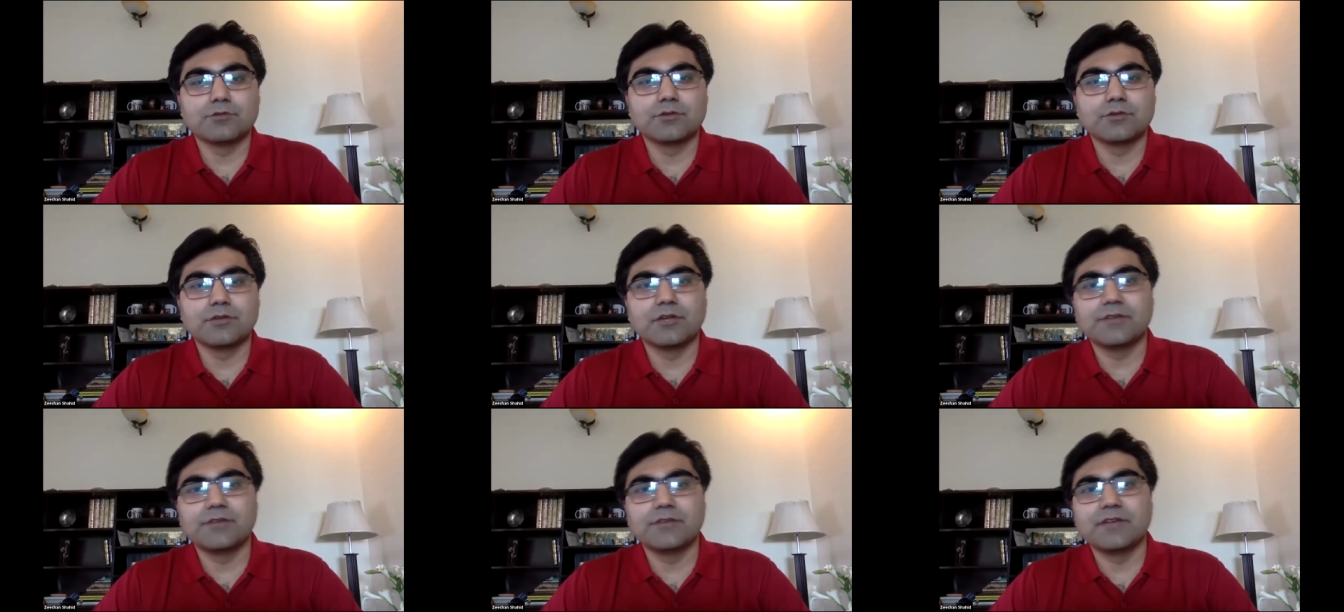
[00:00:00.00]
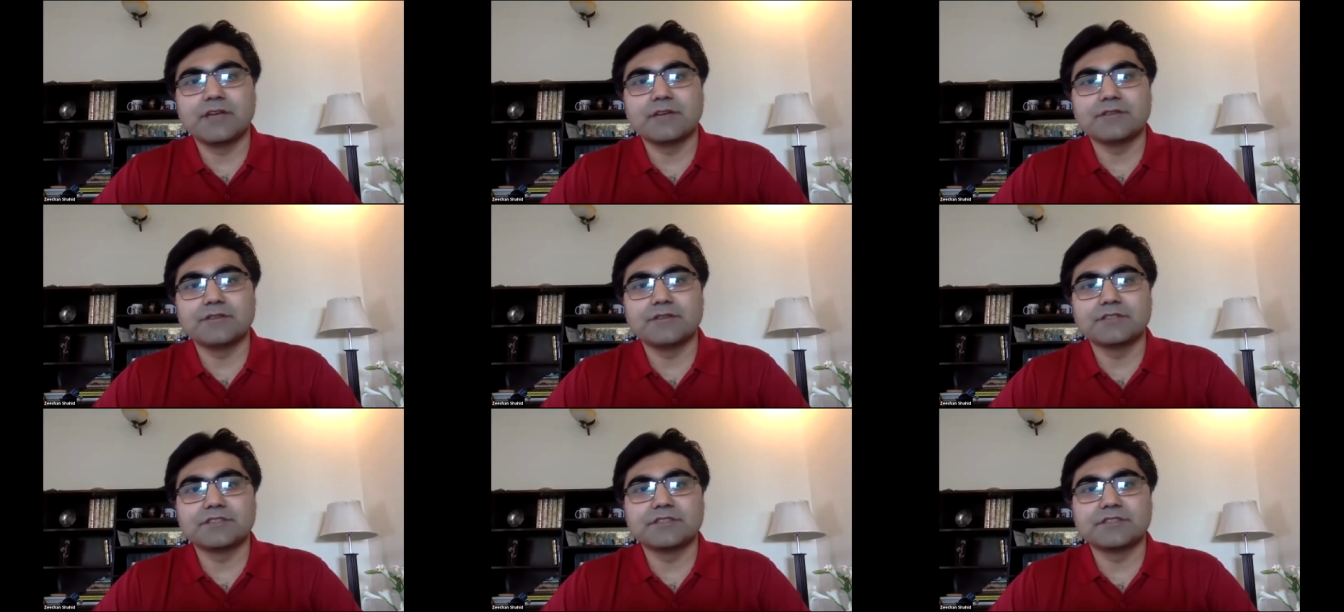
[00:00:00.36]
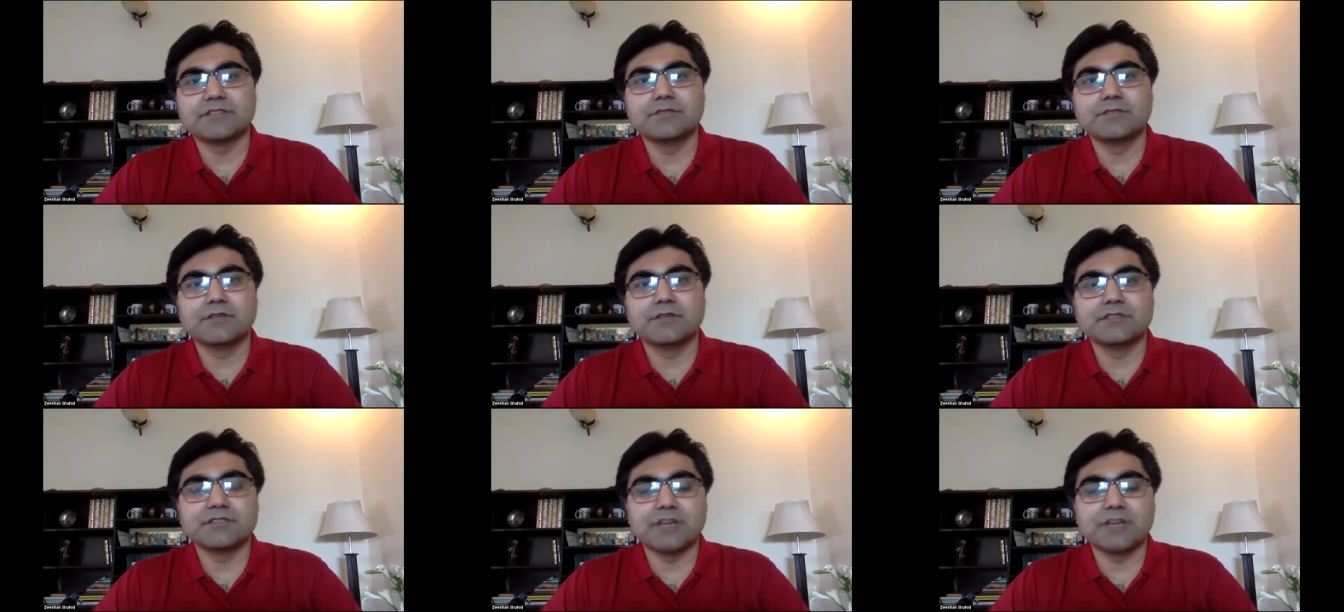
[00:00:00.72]
Today, we have
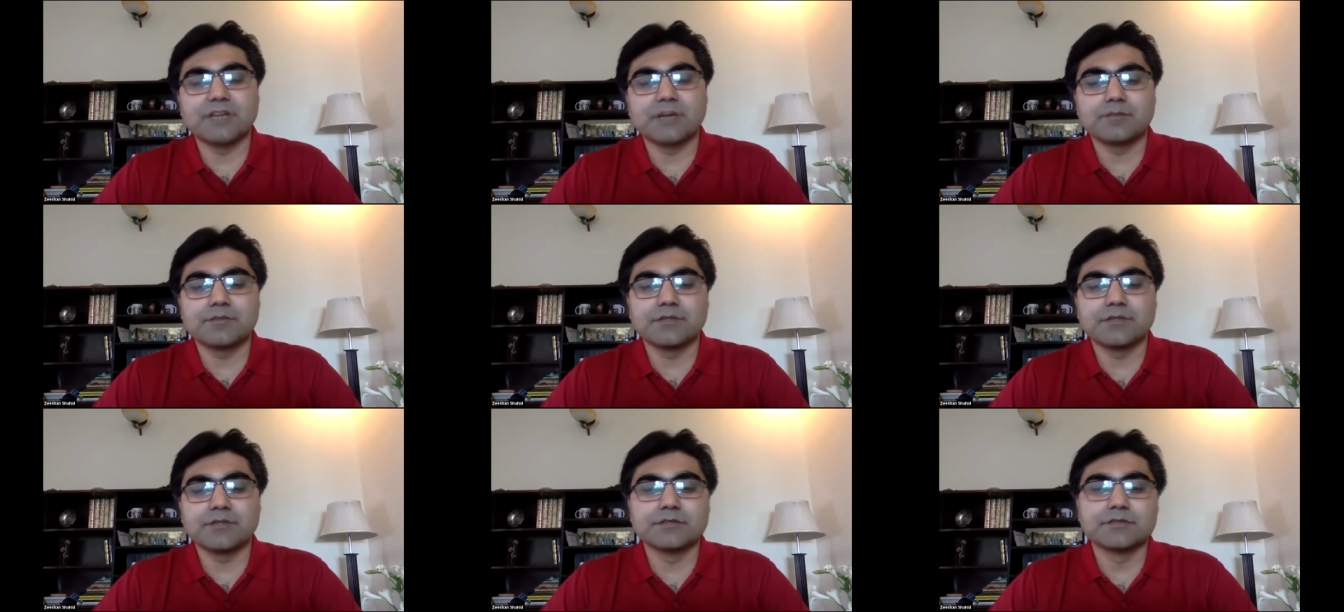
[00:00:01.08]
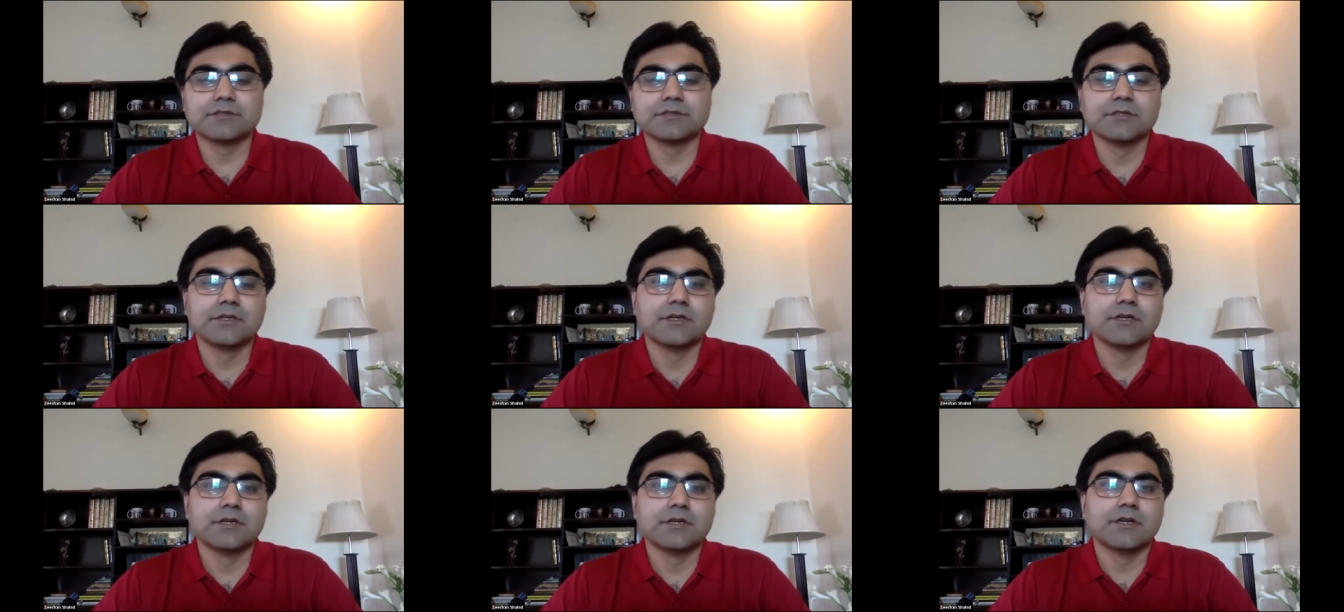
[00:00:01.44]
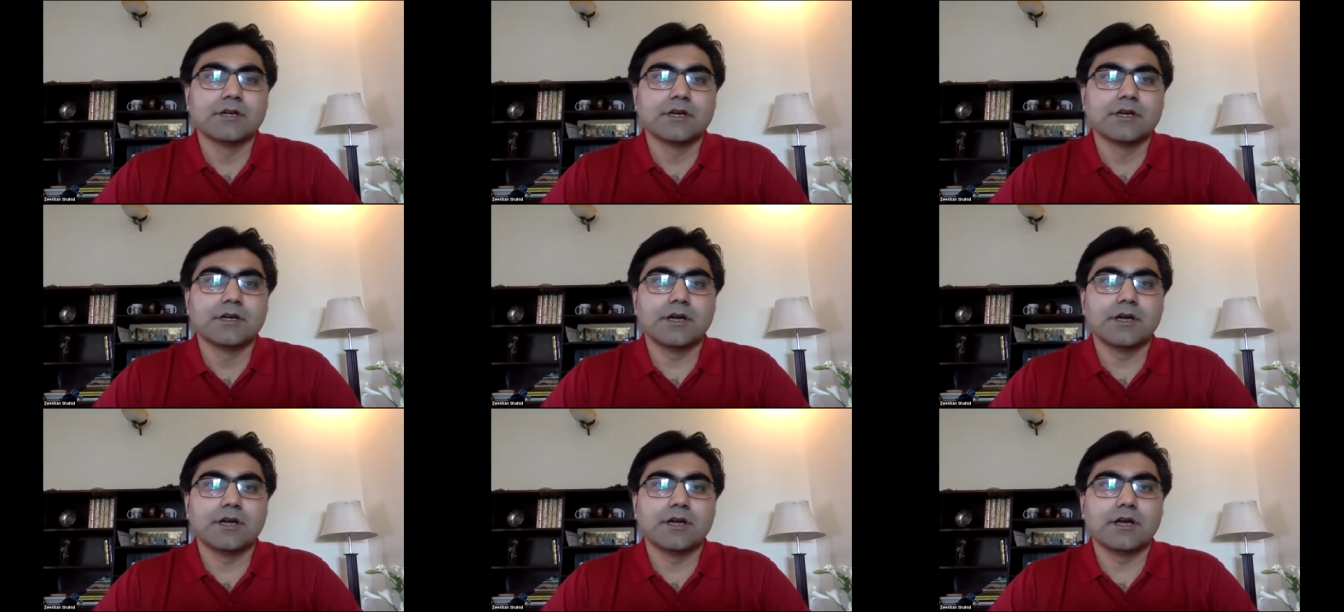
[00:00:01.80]
61 chapters
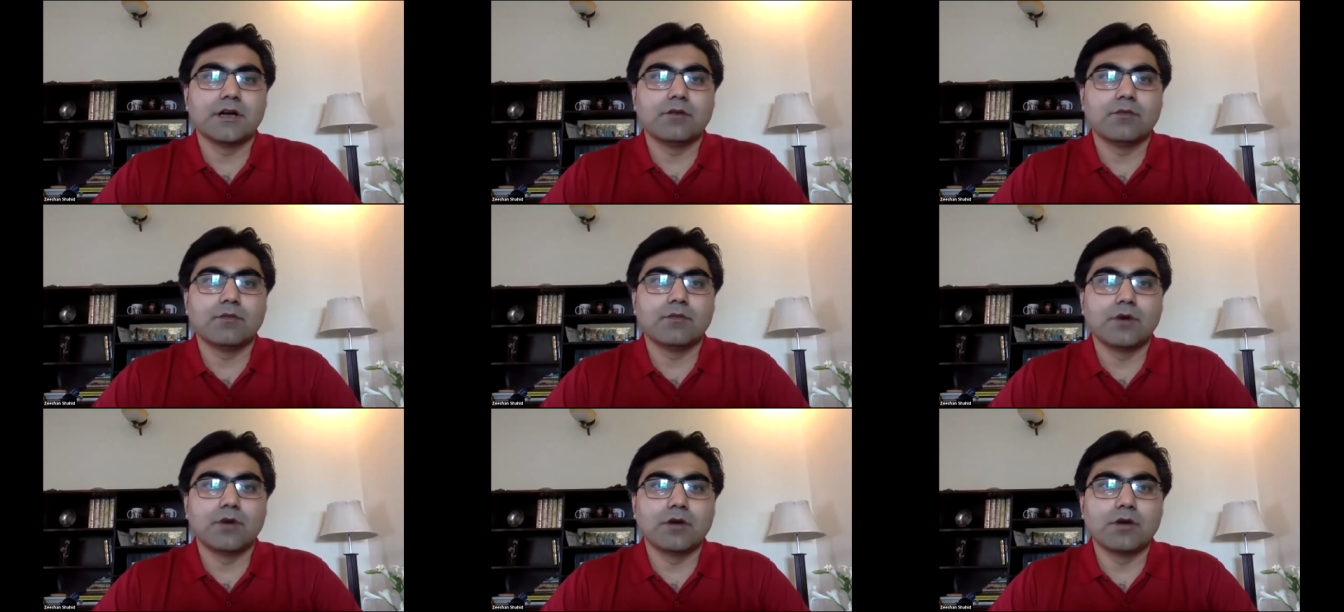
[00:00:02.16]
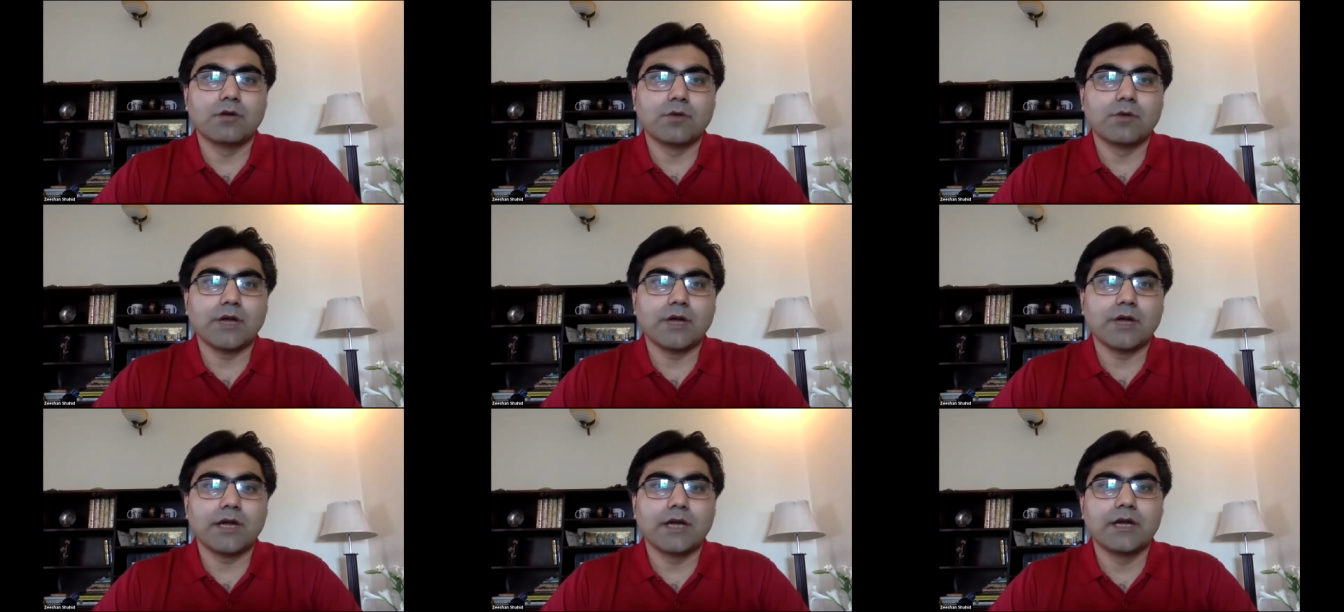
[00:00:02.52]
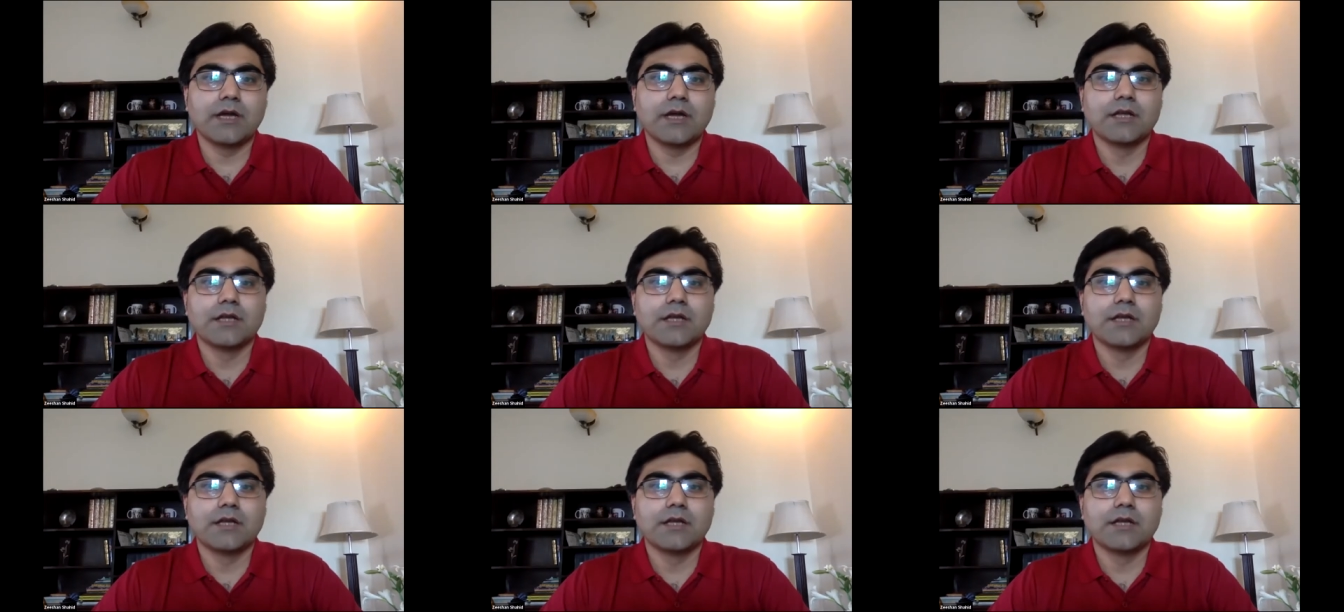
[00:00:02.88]
uh, worldwide.